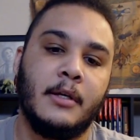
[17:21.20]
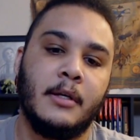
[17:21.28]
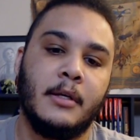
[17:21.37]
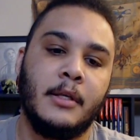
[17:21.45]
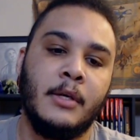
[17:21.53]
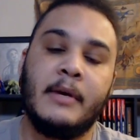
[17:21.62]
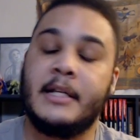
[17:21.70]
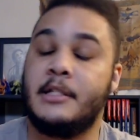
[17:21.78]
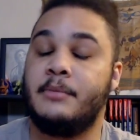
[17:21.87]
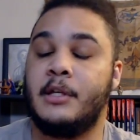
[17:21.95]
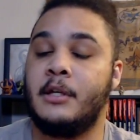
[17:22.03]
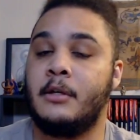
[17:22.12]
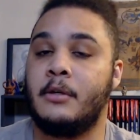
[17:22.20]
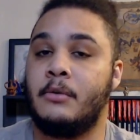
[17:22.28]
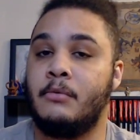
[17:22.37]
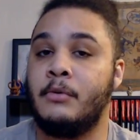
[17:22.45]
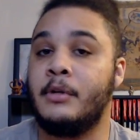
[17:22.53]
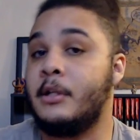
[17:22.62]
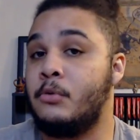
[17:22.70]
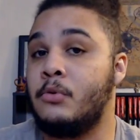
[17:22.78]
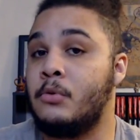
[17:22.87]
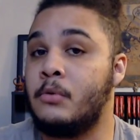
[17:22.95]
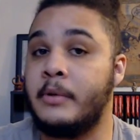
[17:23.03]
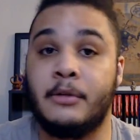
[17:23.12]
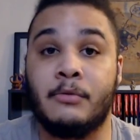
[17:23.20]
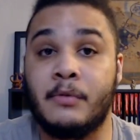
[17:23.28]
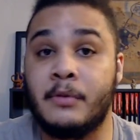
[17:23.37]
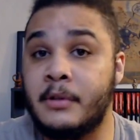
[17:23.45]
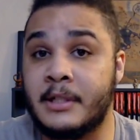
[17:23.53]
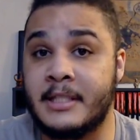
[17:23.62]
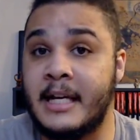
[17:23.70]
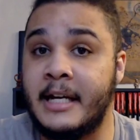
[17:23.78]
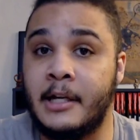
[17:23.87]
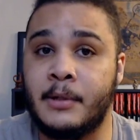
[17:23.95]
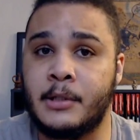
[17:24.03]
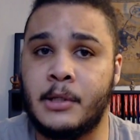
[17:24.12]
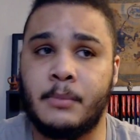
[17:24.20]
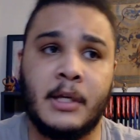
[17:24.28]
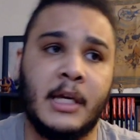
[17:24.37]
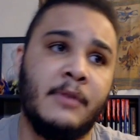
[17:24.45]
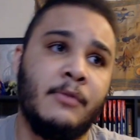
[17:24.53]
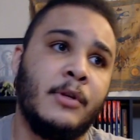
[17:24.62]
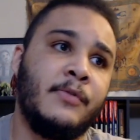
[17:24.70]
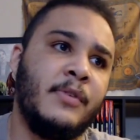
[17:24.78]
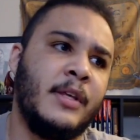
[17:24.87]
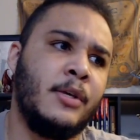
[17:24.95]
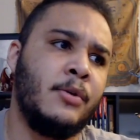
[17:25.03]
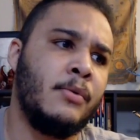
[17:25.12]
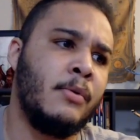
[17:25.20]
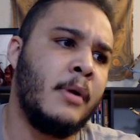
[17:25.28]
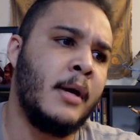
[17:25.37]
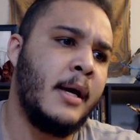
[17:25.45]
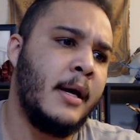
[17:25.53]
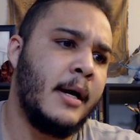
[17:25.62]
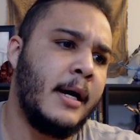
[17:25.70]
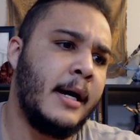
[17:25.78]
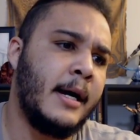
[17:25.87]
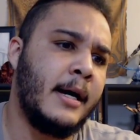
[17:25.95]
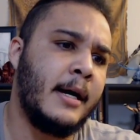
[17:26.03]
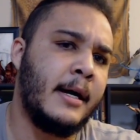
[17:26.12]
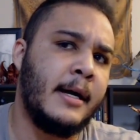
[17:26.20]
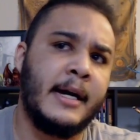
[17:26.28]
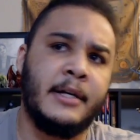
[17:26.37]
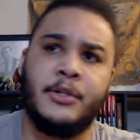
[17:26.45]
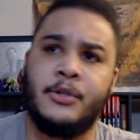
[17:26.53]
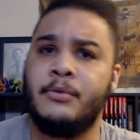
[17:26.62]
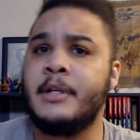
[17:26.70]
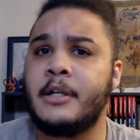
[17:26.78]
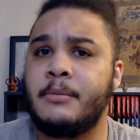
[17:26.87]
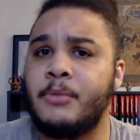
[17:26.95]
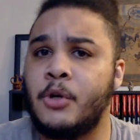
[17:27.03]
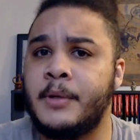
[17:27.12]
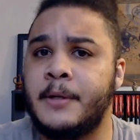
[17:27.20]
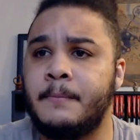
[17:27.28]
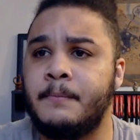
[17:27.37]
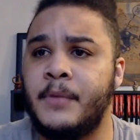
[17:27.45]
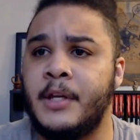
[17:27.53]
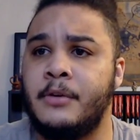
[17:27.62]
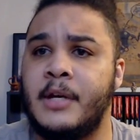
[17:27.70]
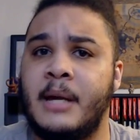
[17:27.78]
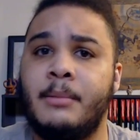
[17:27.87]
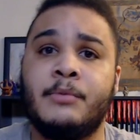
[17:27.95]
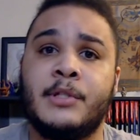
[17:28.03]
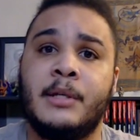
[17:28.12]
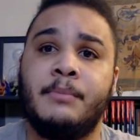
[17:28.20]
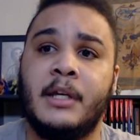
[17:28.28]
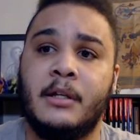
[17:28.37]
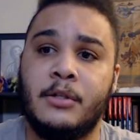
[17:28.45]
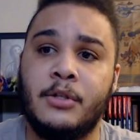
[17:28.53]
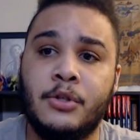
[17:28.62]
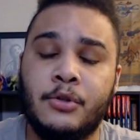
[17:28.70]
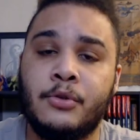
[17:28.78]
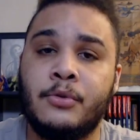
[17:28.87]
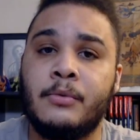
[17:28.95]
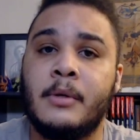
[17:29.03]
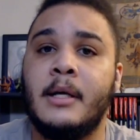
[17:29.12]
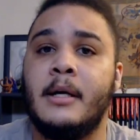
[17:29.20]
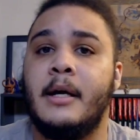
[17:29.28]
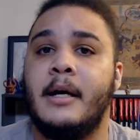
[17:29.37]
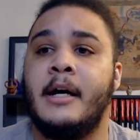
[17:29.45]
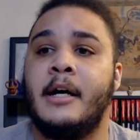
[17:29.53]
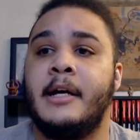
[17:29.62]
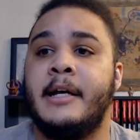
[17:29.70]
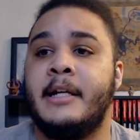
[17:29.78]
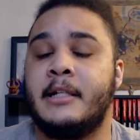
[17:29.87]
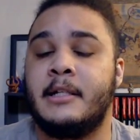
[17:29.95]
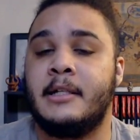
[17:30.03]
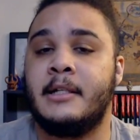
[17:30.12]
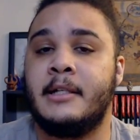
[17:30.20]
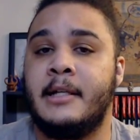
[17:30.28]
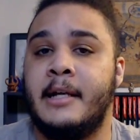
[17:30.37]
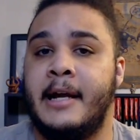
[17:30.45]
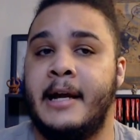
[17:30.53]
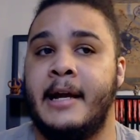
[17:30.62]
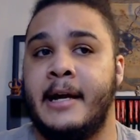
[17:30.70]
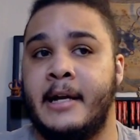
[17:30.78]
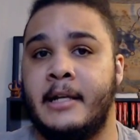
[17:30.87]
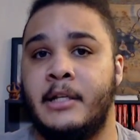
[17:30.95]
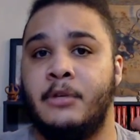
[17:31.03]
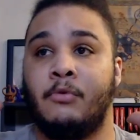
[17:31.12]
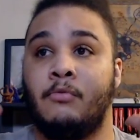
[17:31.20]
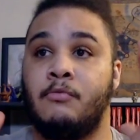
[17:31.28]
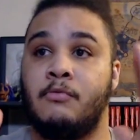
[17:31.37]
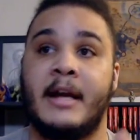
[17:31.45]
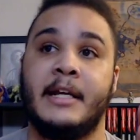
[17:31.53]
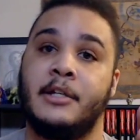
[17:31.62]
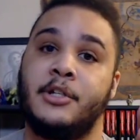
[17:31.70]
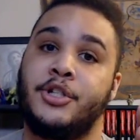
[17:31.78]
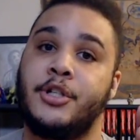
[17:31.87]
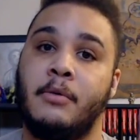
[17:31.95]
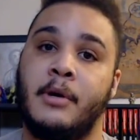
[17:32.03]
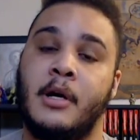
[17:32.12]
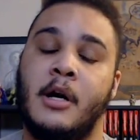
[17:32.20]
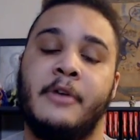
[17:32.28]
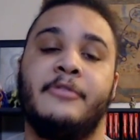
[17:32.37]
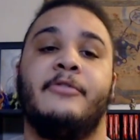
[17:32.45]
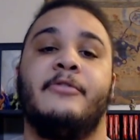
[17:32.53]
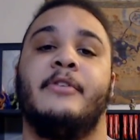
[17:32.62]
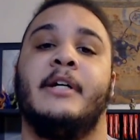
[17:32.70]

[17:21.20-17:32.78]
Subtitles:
you had something really cool and you're real excited about something, even if you had a eureka moment and you came up with something new, and you were ready to show it off,